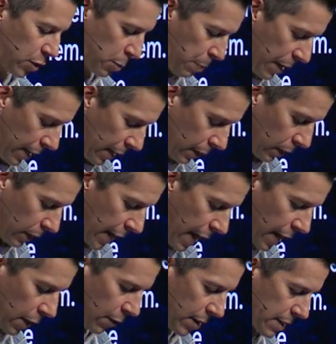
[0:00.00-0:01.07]
spent a
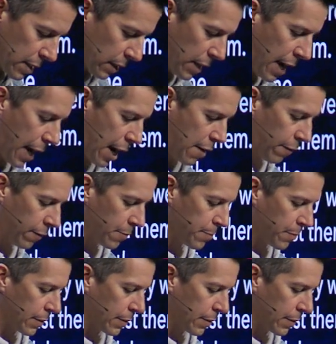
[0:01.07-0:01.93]
lot of his life